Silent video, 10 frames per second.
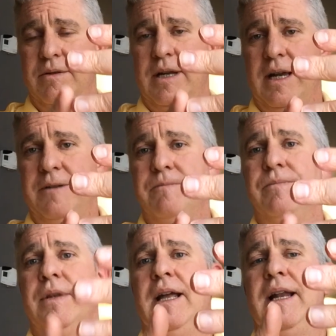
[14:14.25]
okay?
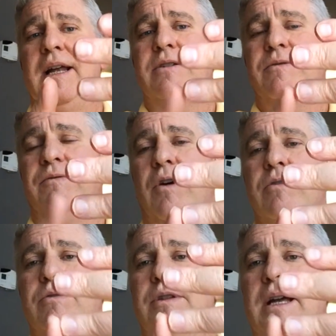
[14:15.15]
And as you
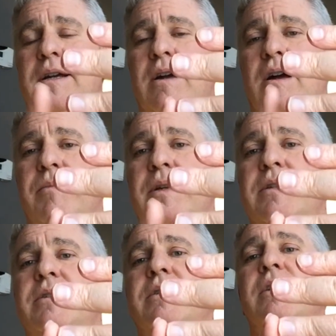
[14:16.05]
foster that
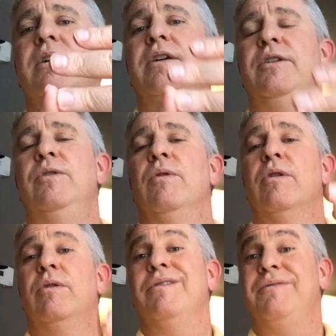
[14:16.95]
calmness, you are
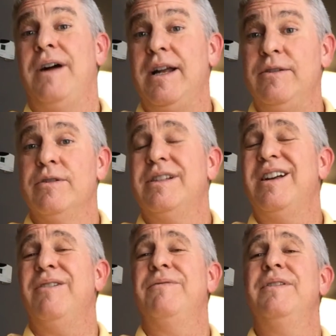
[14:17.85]
going to find
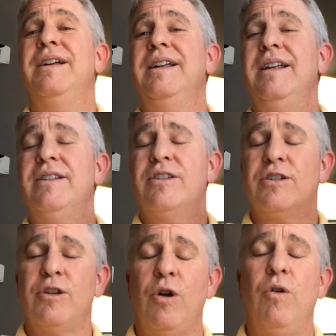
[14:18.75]
yourself
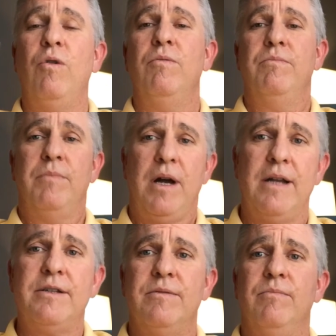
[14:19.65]
so
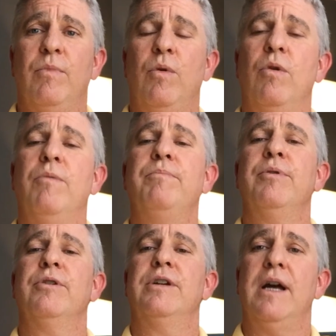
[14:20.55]
much more
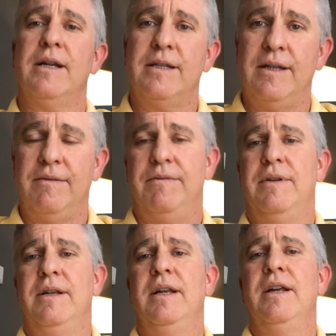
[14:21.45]

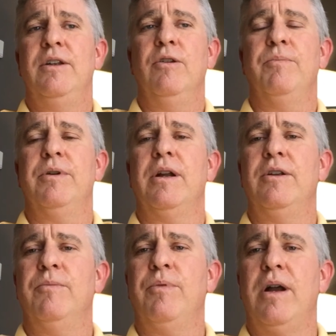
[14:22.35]
productive. Your
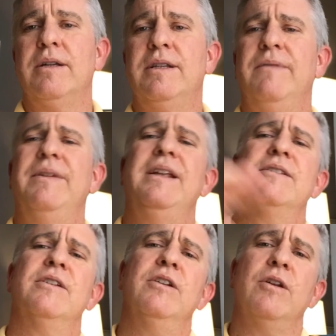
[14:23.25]
productivity
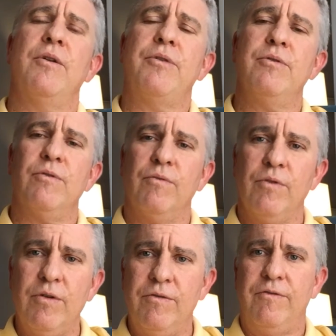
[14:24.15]
is going to go through the
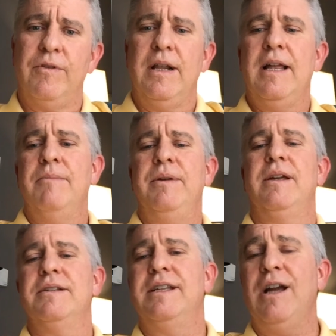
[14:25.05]
roof,
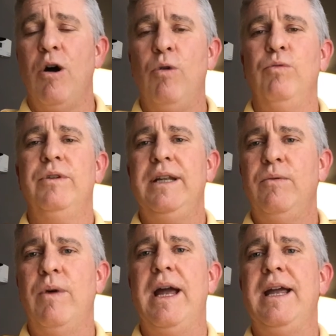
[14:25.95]
because the only
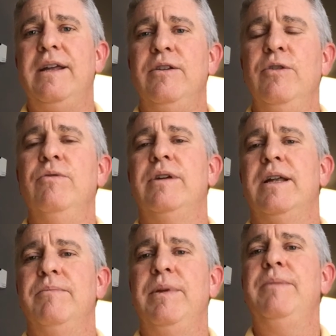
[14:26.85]
way you
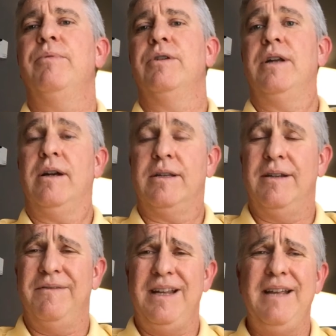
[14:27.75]
can be
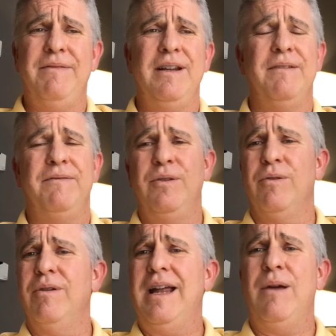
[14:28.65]
productive, even if
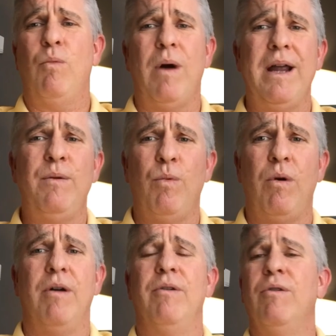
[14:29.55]
you're a
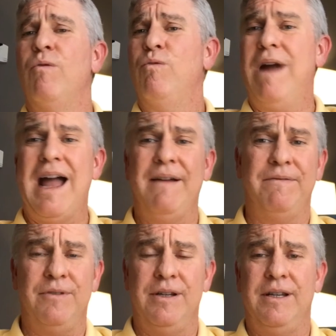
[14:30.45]
whitewater
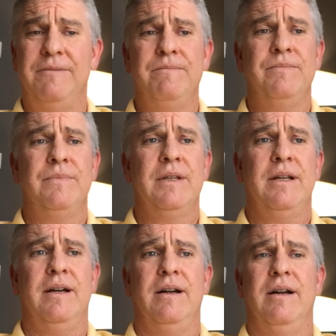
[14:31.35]
rafting
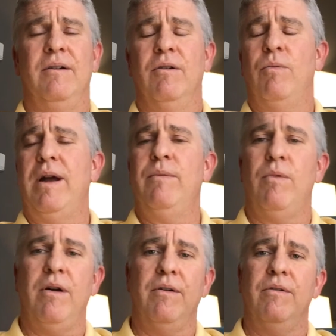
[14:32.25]
or
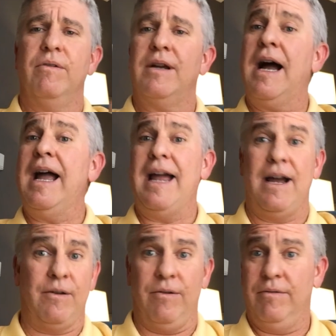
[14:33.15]
whitewater
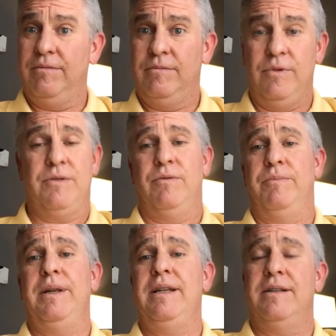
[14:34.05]
kayaker, which
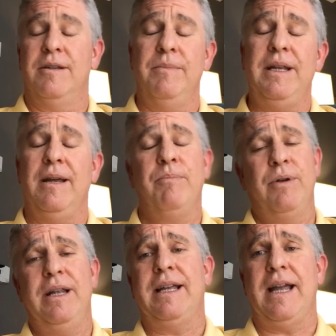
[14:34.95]
would be, to me, a
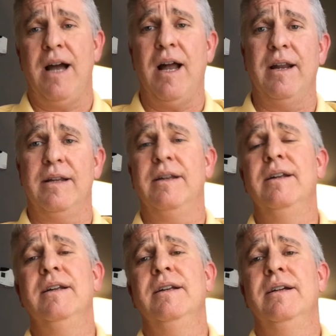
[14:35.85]
pretty chaotic
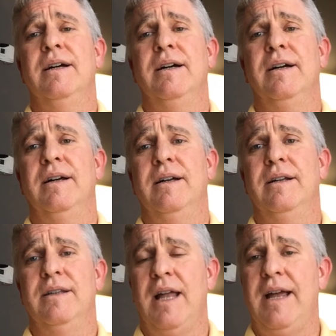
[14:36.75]

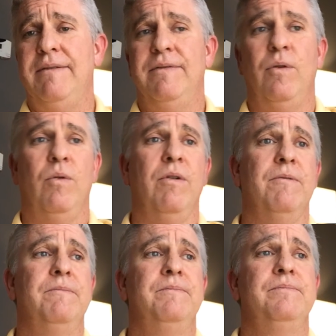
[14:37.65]
life, or